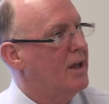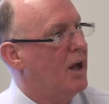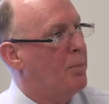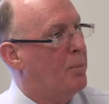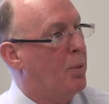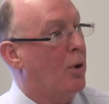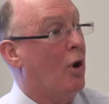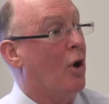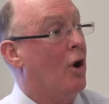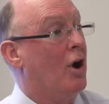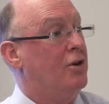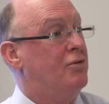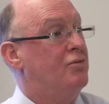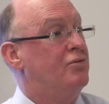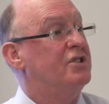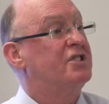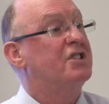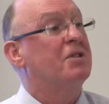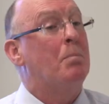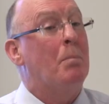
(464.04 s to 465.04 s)
applied
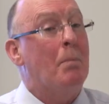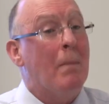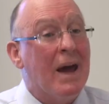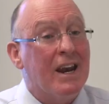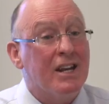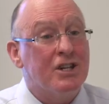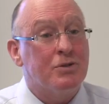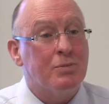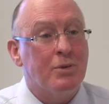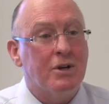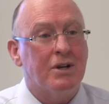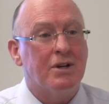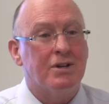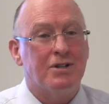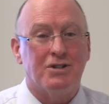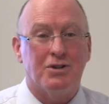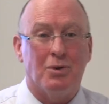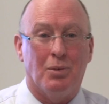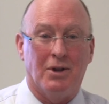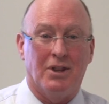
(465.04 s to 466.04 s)
risk management
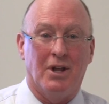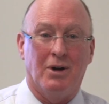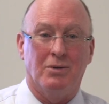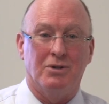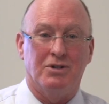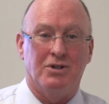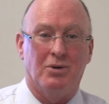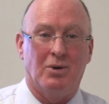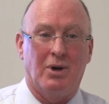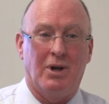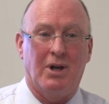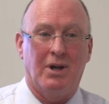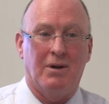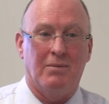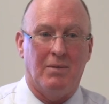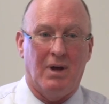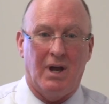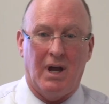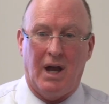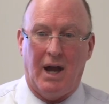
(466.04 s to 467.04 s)
to what they were doing,
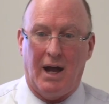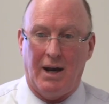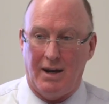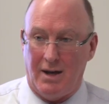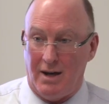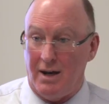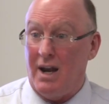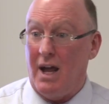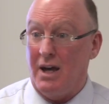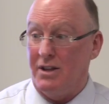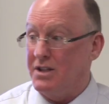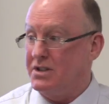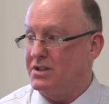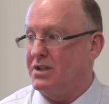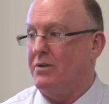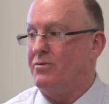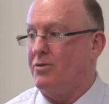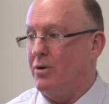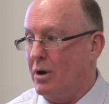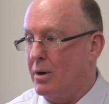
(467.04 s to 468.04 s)
and now they're
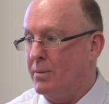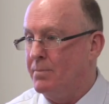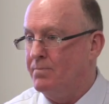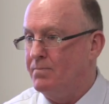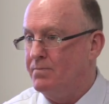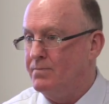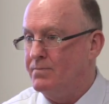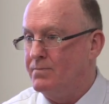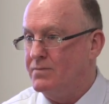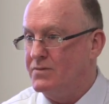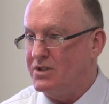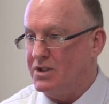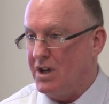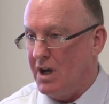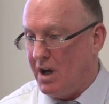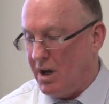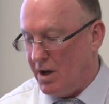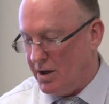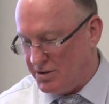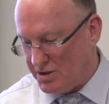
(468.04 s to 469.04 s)
suffering. So
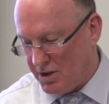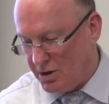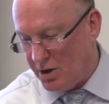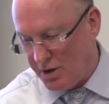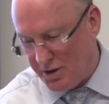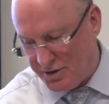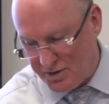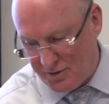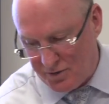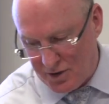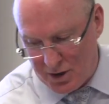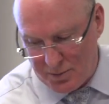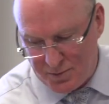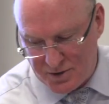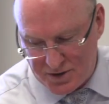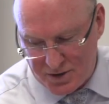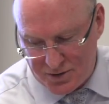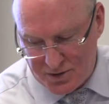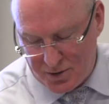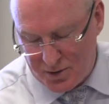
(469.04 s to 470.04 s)
there's a lot of
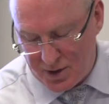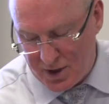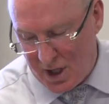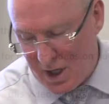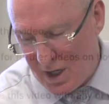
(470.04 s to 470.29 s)
developers who are doing